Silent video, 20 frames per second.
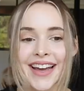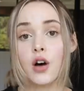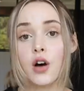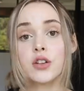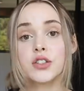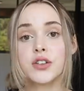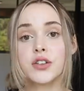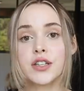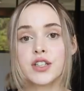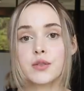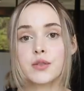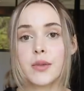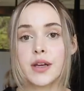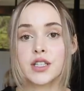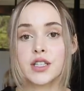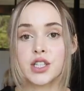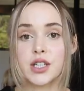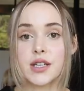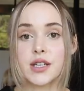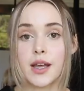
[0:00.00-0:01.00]
Also, I should
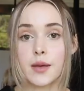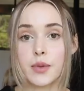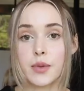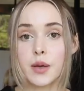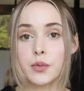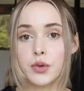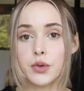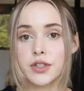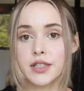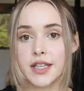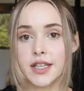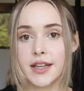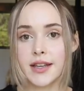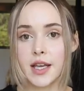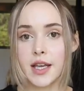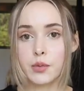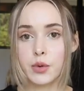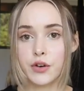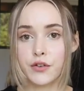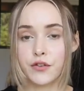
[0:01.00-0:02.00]
mention that people said
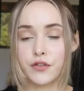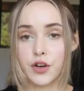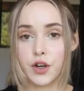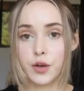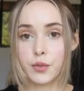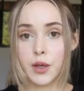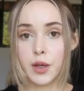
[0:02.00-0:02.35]
they prefer